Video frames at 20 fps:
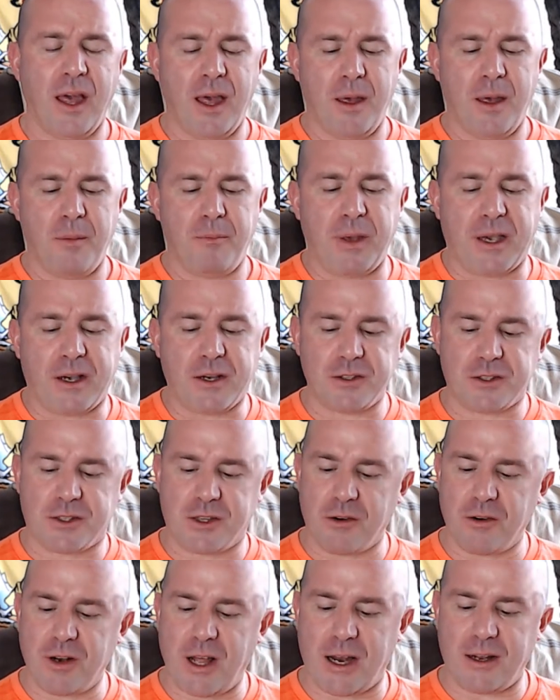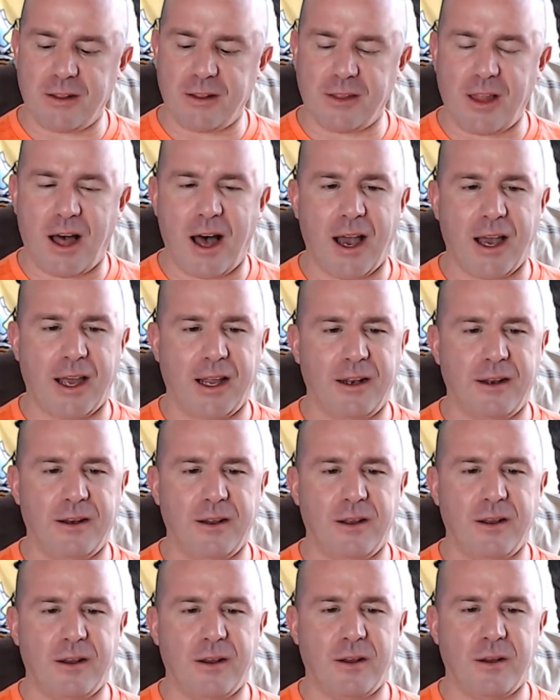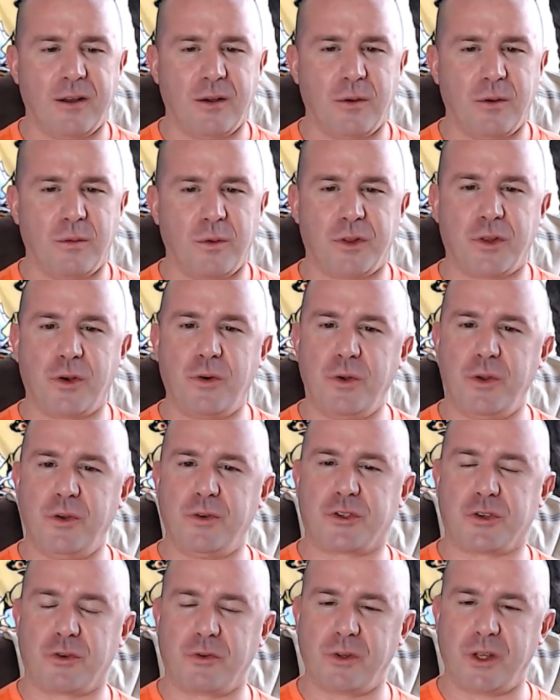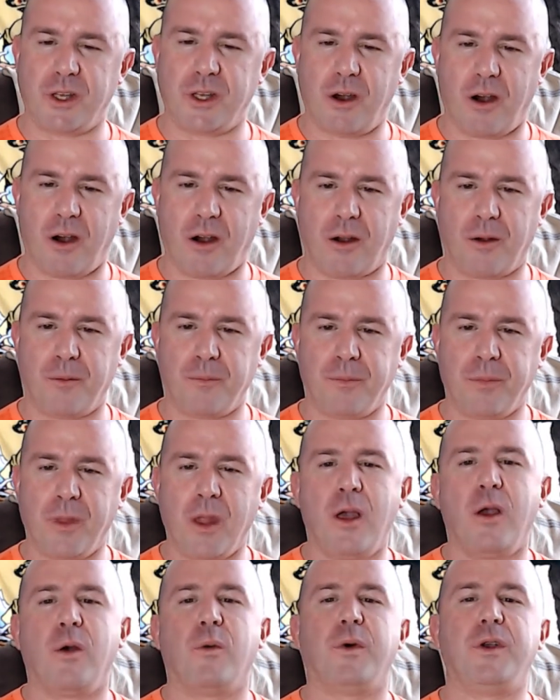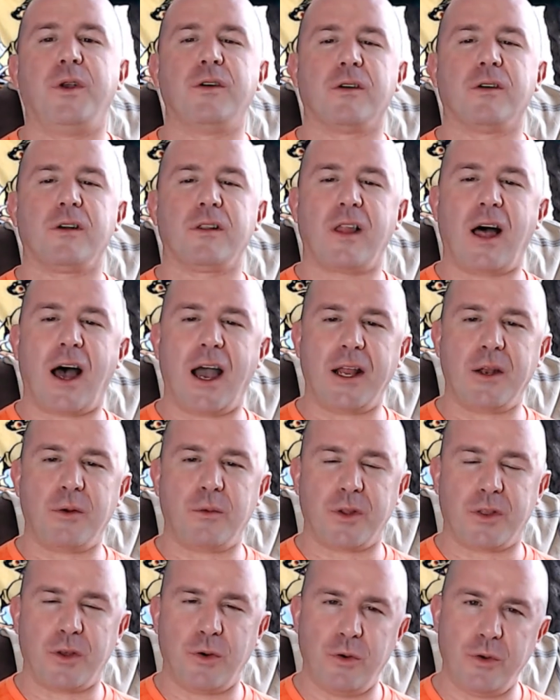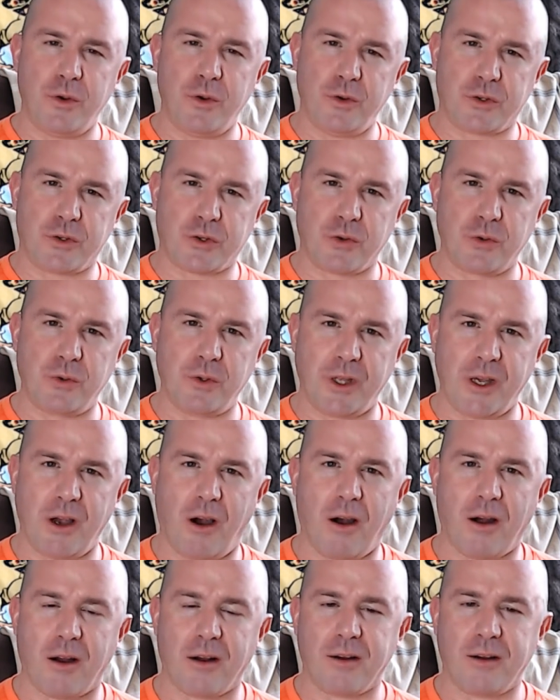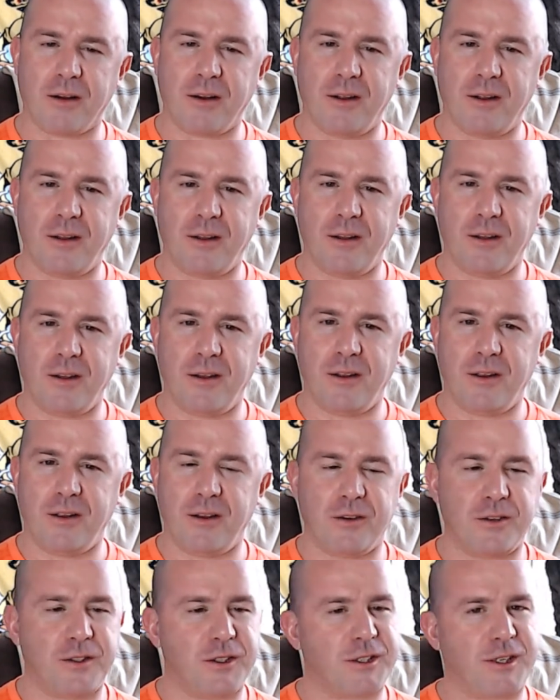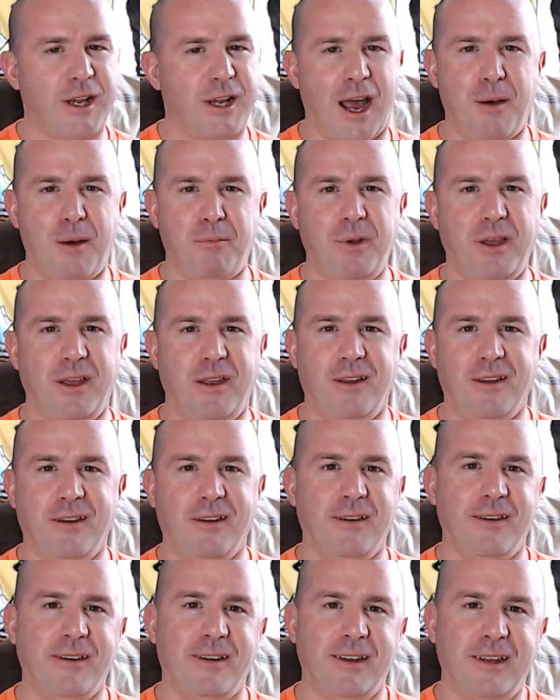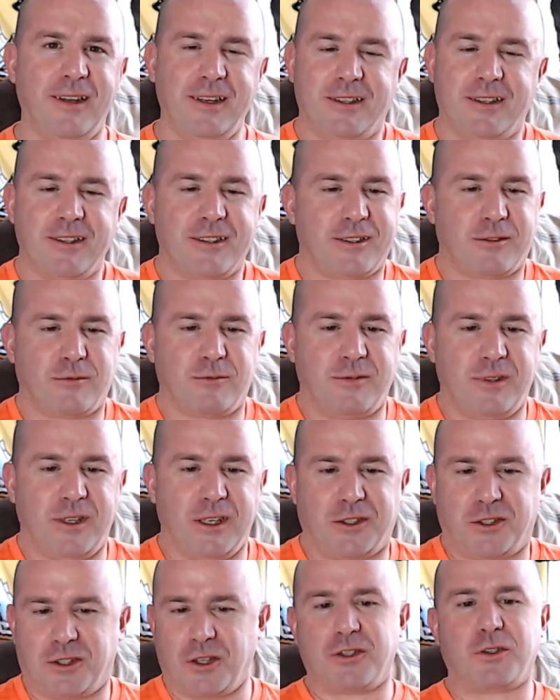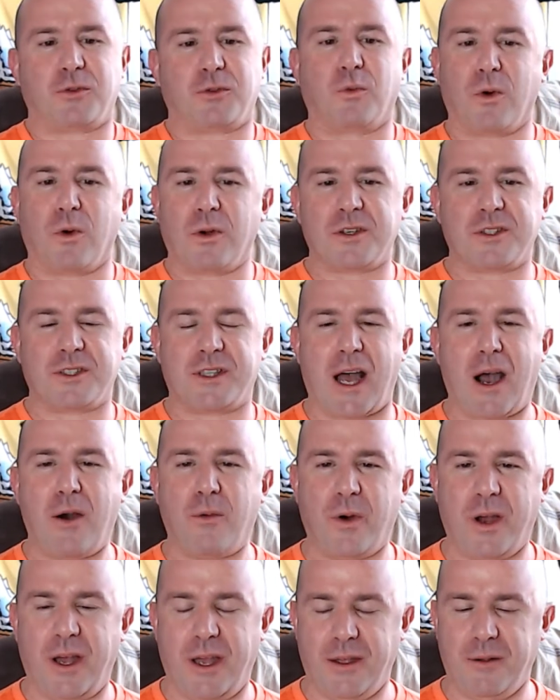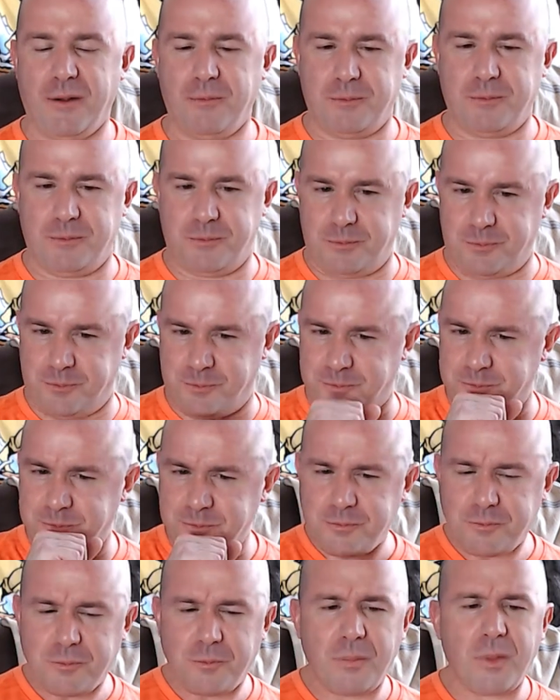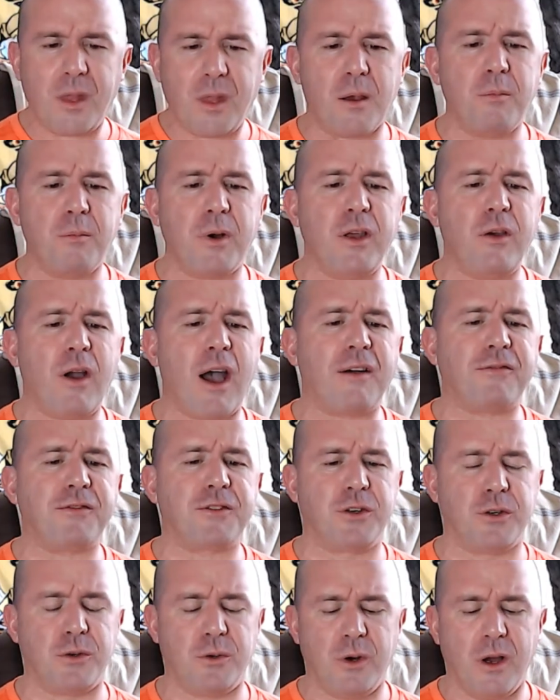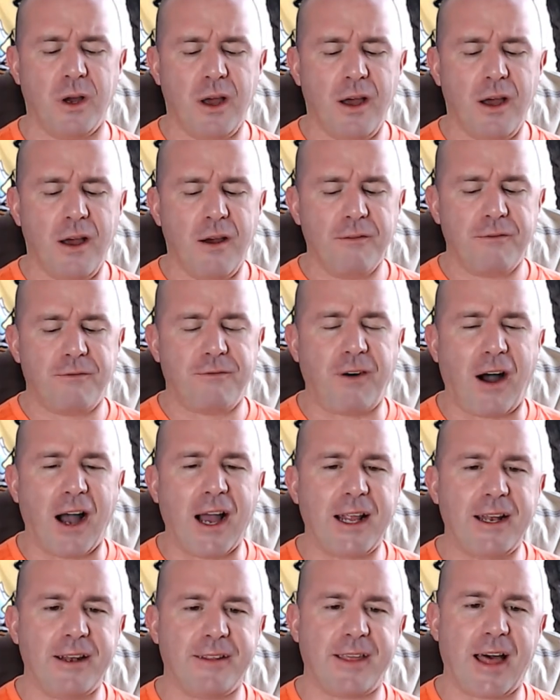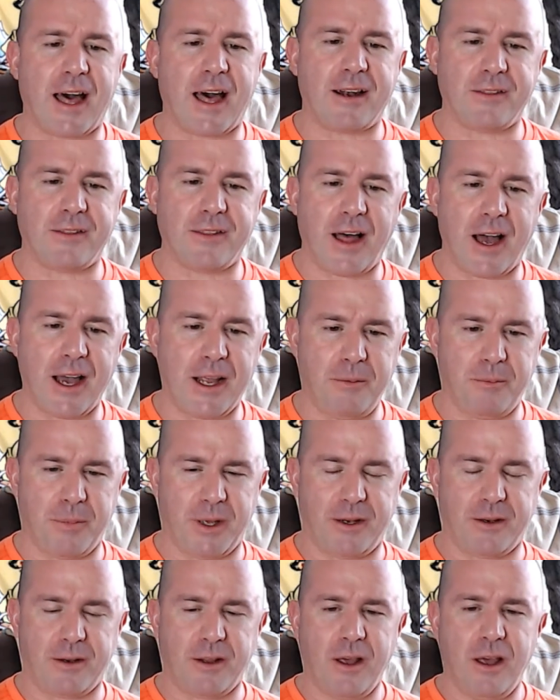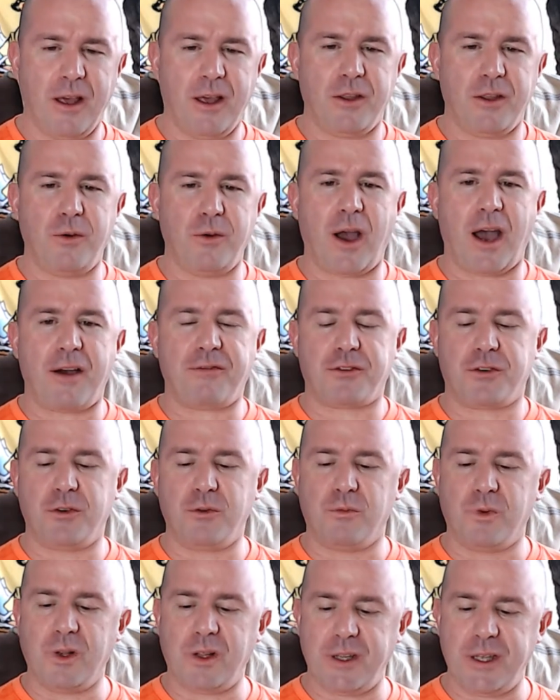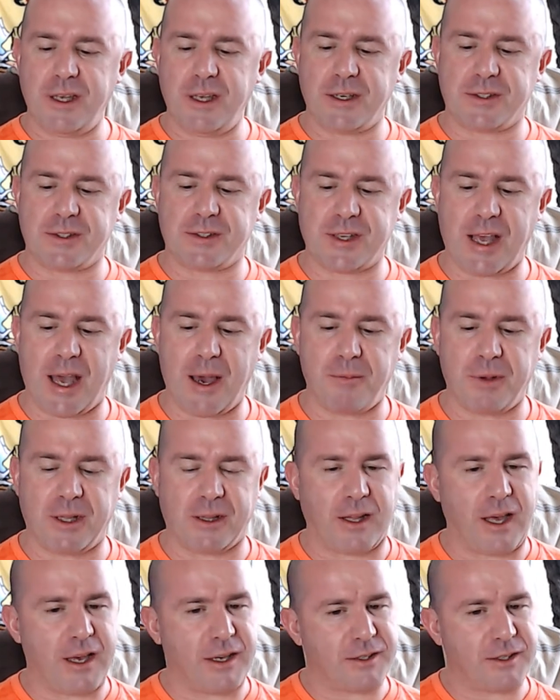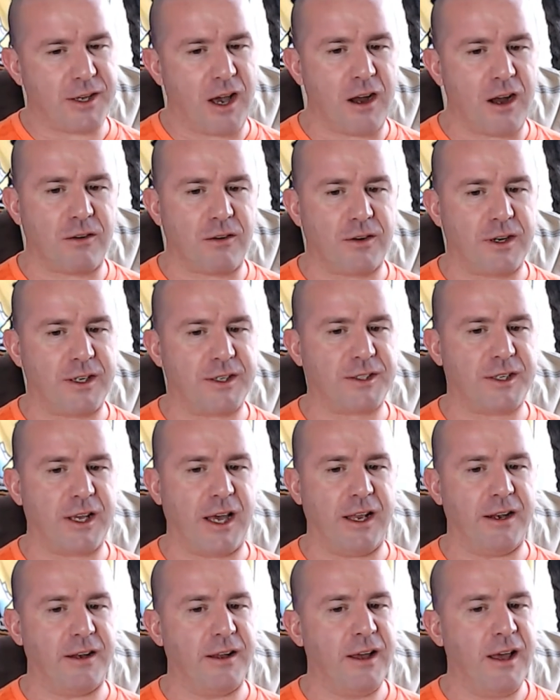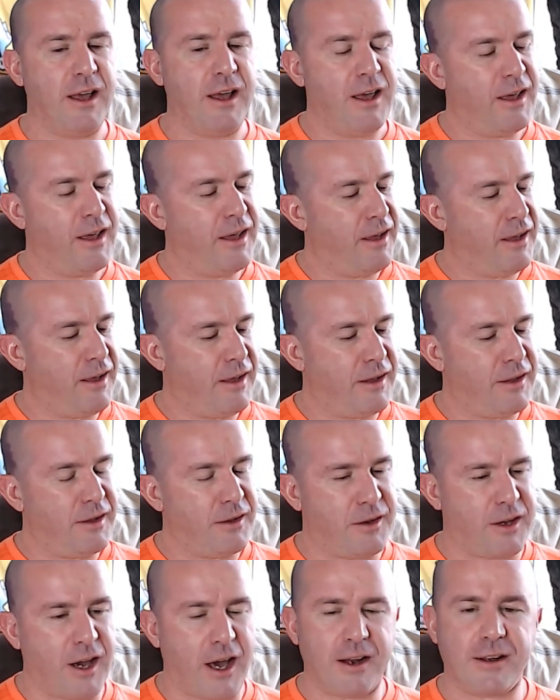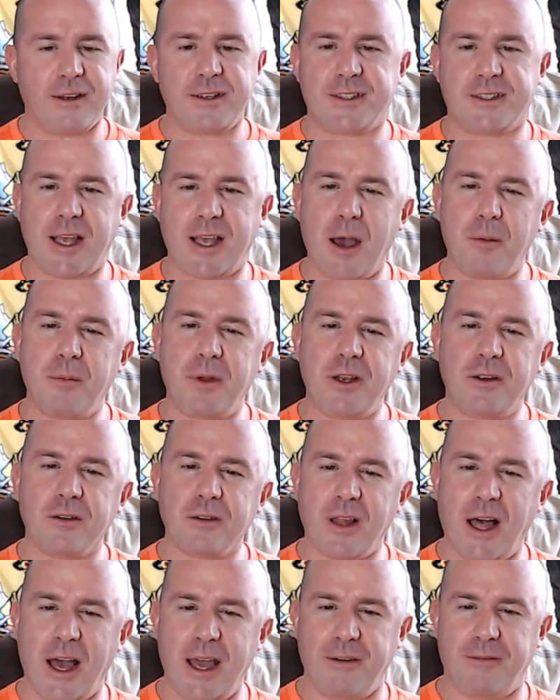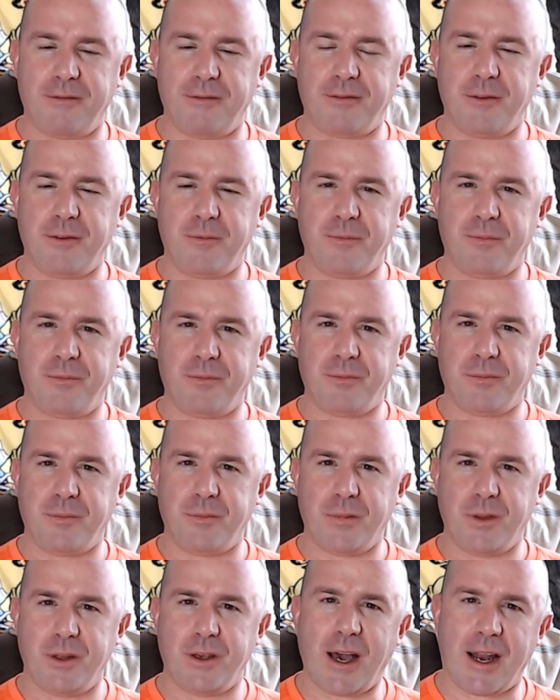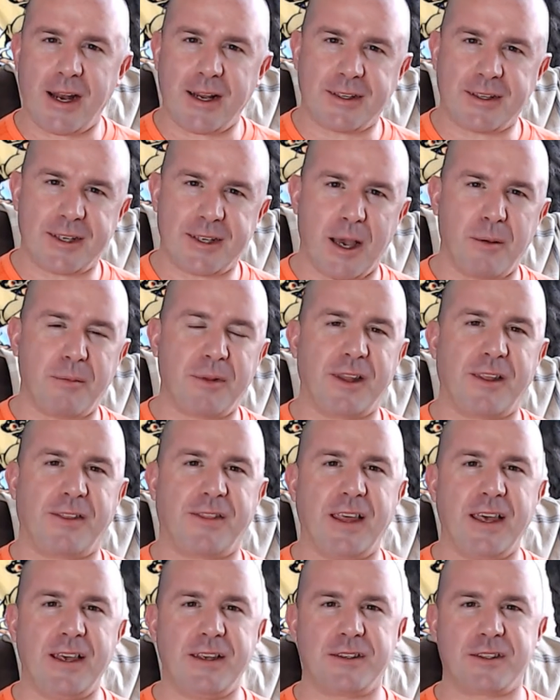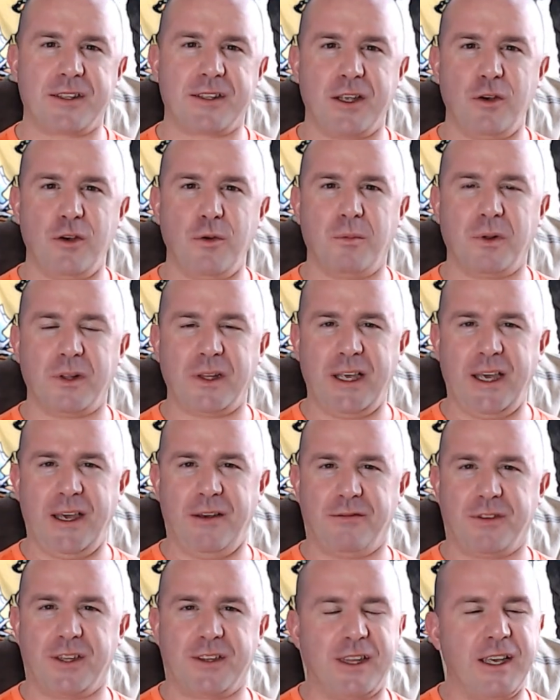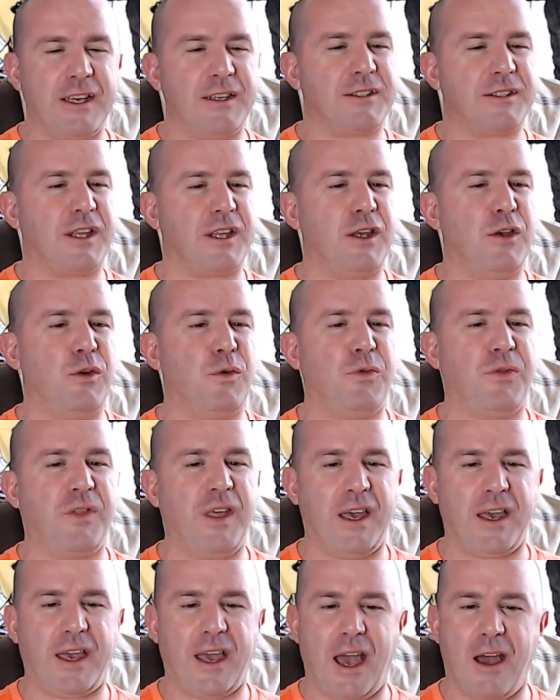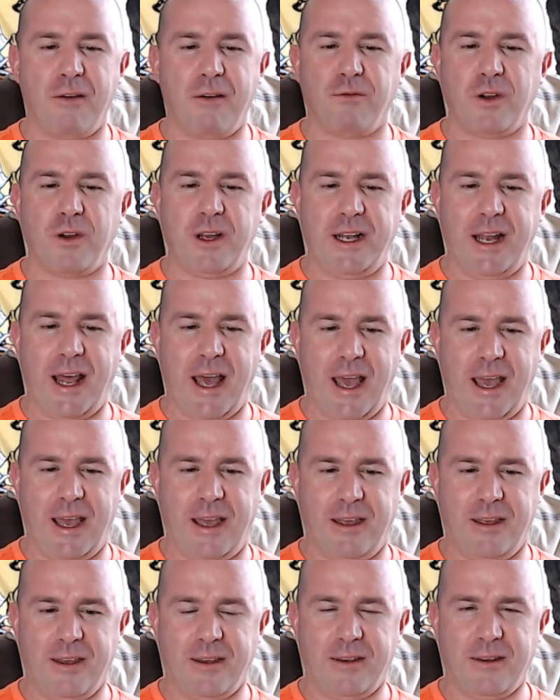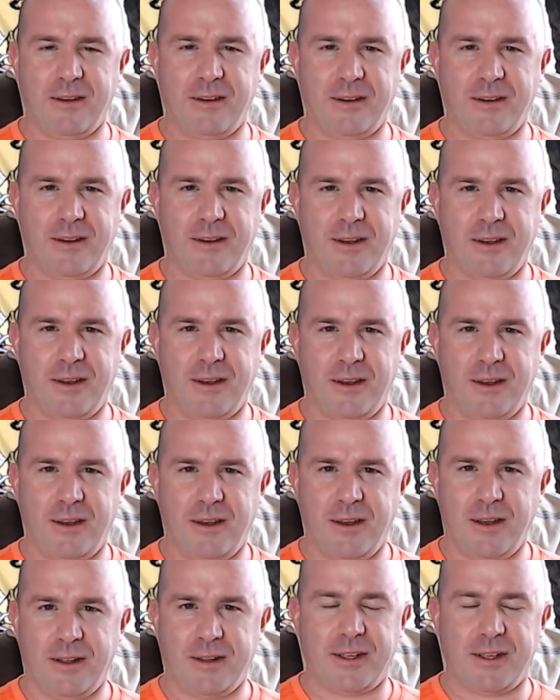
because they're not aligned with who you truly are. When you're aligned with who you truly are, you're just happy. It just works that way. But you have to find that alignment. You have to really examine, like Socrates said, you got to examine your life. You got to examine the things that you believe, the things that you think every day, the